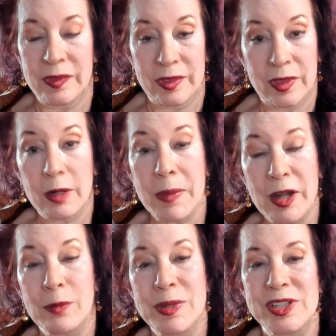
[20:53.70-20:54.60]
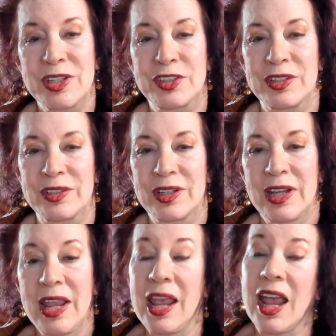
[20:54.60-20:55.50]
They're better positioned.
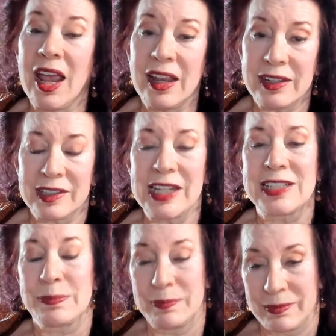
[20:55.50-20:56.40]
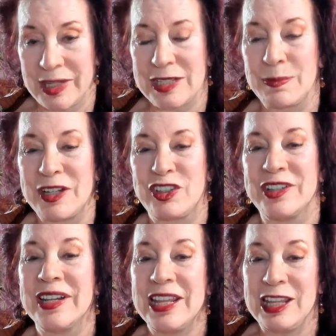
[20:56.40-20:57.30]
And let's
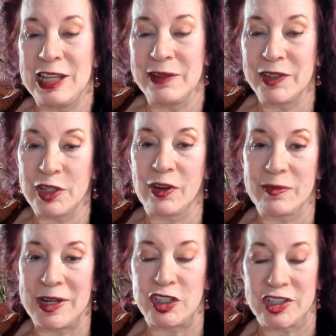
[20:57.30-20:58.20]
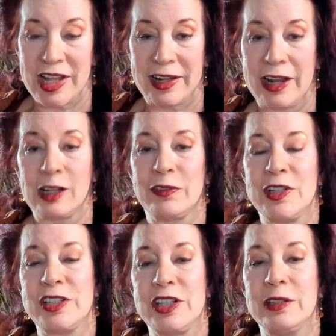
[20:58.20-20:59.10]
mention, even though I mentioned that
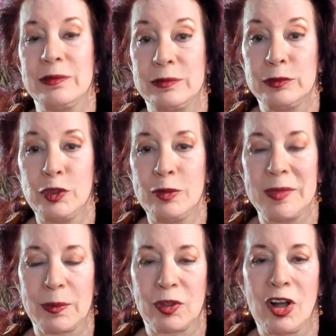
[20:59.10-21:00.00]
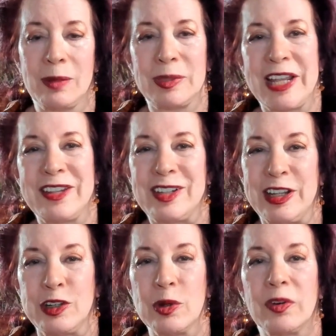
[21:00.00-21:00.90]
elephant in the room that we're all blithely
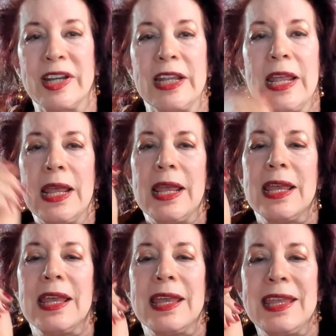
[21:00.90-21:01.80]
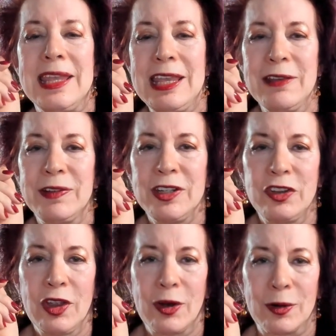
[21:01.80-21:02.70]
ignoring, even
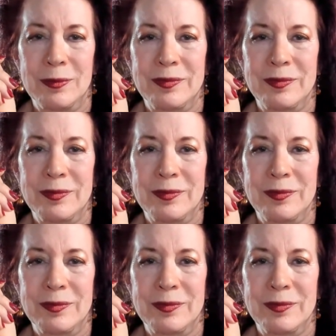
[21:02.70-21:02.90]
though